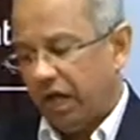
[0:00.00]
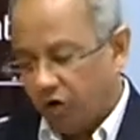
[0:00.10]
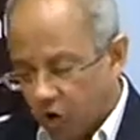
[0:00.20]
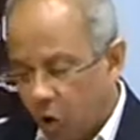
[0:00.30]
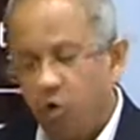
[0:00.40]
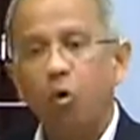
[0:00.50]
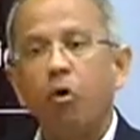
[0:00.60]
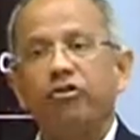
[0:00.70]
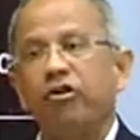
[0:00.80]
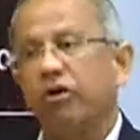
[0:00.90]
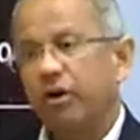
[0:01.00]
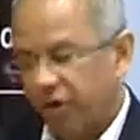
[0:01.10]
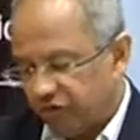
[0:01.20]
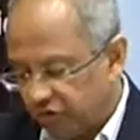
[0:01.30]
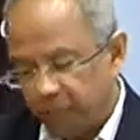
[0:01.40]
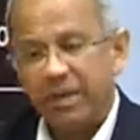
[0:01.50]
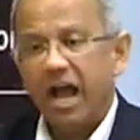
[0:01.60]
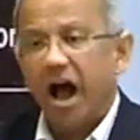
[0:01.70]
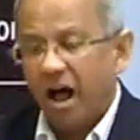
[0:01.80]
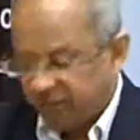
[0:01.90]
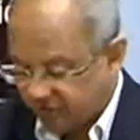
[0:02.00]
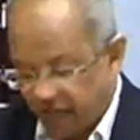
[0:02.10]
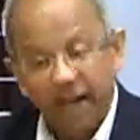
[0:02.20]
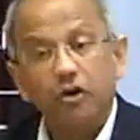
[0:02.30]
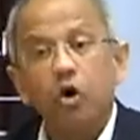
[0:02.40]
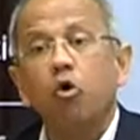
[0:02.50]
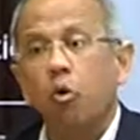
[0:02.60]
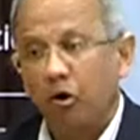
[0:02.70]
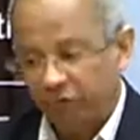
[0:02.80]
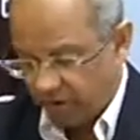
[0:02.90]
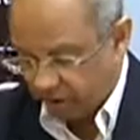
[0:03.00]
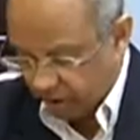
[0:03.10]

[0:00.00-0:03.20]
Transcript: no quarter should be asked and no quarter